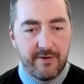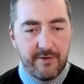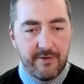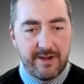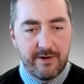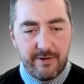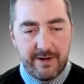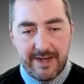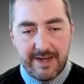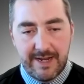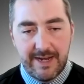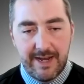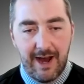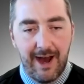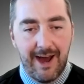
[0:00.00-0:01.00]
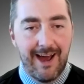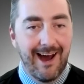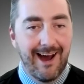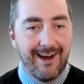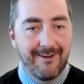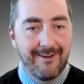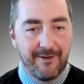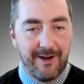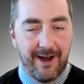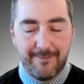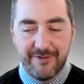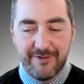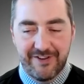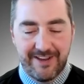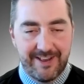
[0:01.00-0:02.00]
totally agree. I'm
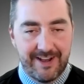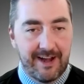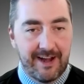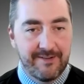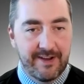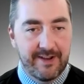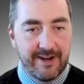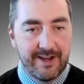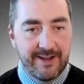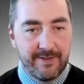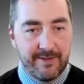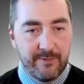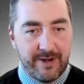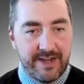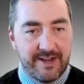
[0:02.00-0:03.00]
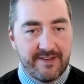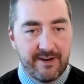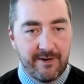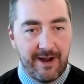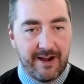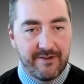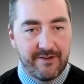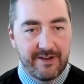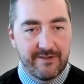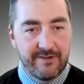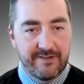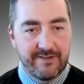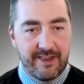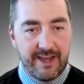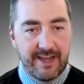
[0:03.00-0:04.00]
usually in the clouds. I'm going to get in the weeds here, actually,
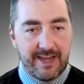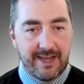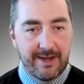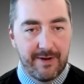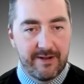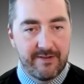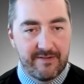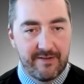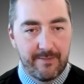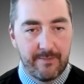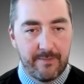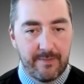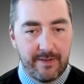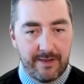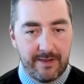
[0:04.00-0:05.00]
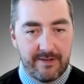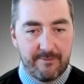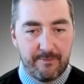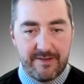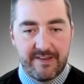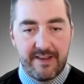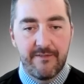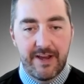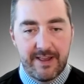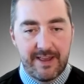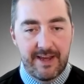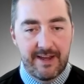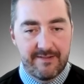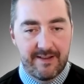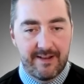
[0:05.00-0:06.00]
just thinking about some specific
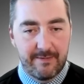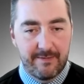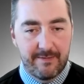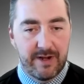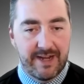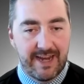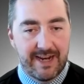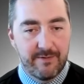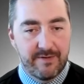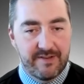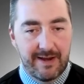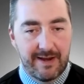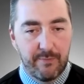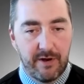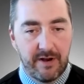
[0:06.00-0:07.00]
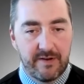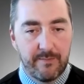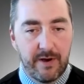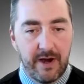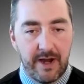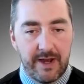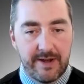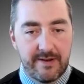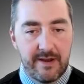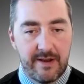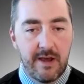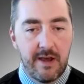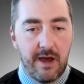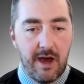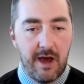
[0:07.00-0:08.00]
things that what Katie was saying brought to mind.
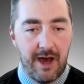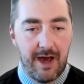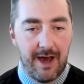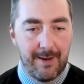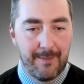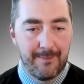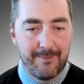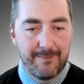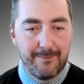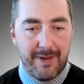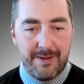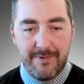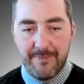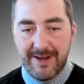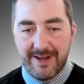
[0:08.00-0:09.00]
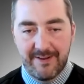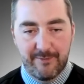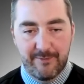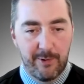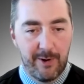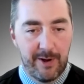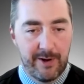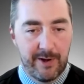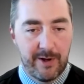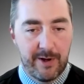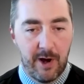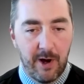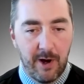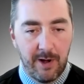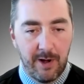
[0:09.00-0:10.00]
Maybe because we were on a
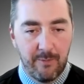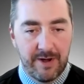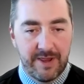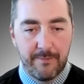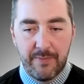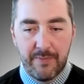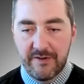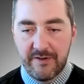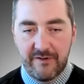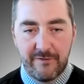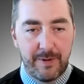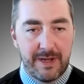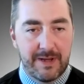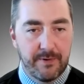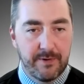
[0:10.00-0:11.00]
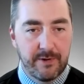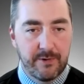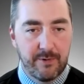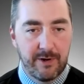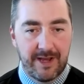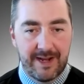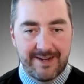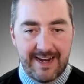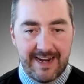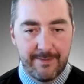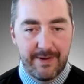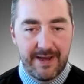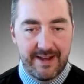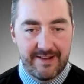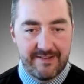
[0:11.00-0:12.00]
call with a bunch of people who are like
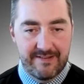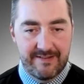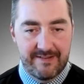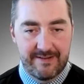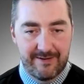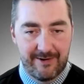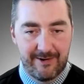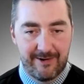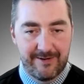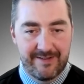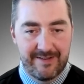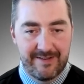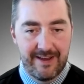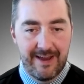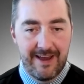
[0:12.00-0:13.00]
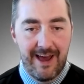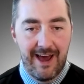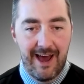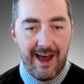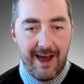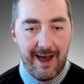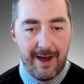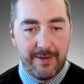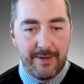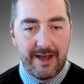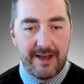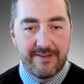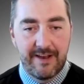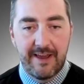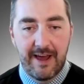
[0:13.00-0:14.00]
database nerds,
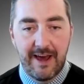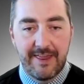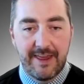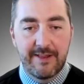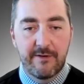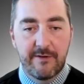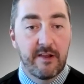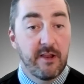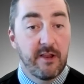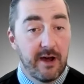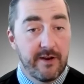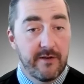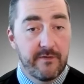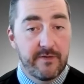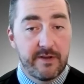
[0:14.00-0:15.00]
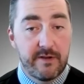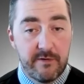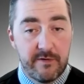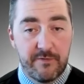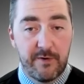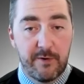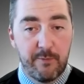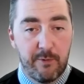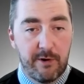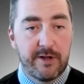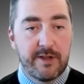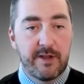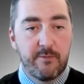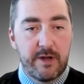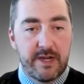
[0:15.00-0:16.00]
I think there's a lot of useful
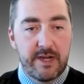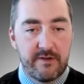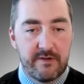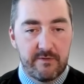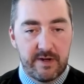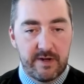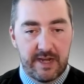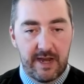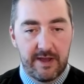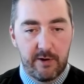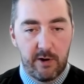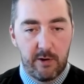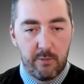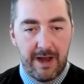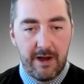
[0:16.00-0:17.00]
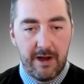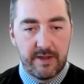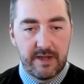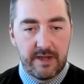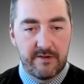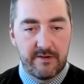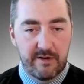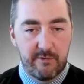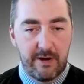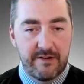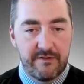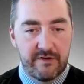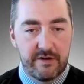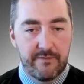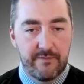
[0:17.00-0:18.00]
work that we can do together around the
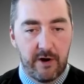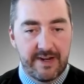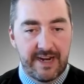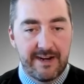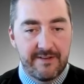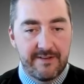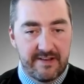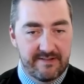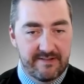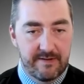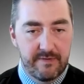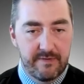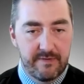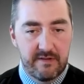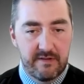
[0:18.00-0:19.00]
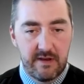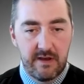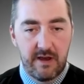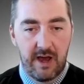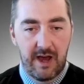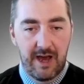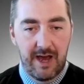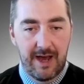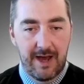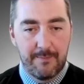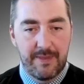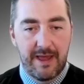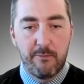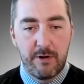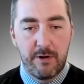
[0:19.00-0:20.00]
integration of our data systems
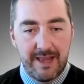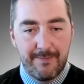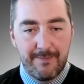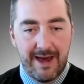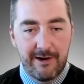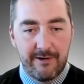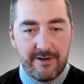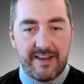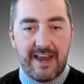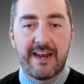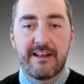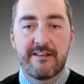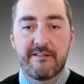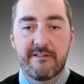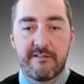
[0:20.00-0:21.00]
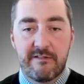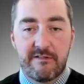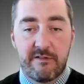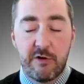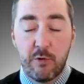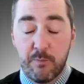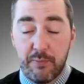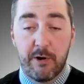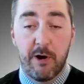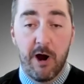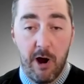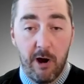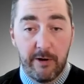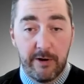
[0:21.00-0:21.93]
that really matters, and it's super